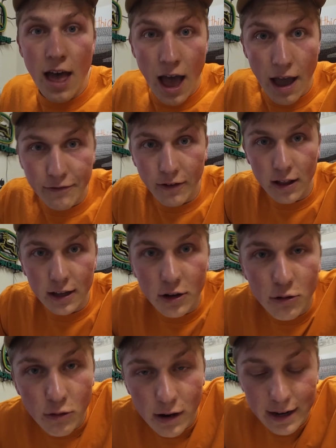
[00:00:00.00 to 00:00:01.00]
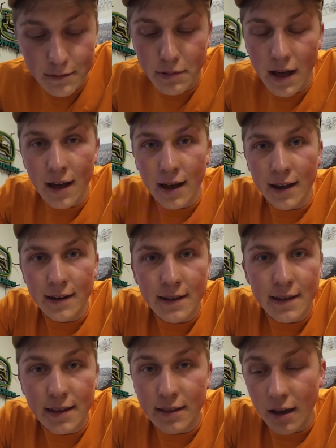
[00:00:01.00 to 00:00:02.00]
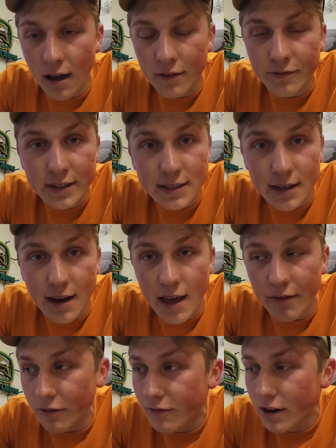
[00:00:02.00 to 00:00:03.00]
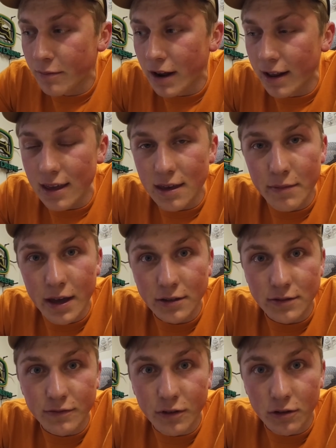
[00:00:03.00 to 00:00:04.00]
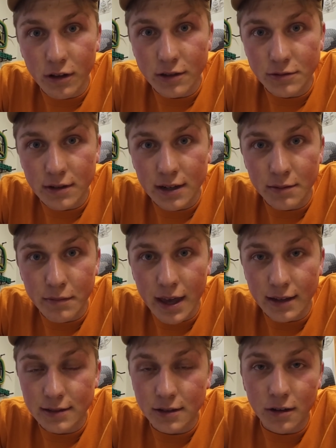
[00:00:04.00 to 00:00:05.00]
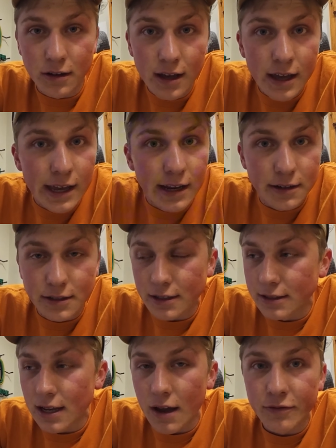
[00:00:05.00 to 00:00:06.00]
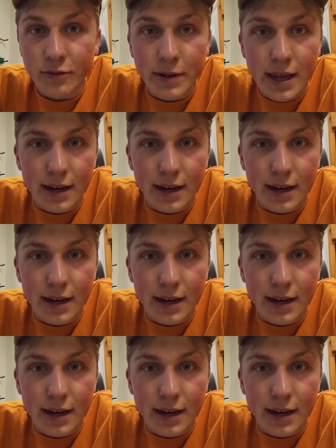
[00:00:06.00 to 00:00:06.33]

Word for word: I've fallen quite behind in the office, and I have a fair amount of emails and phone calls we need to make, so here's a good time for me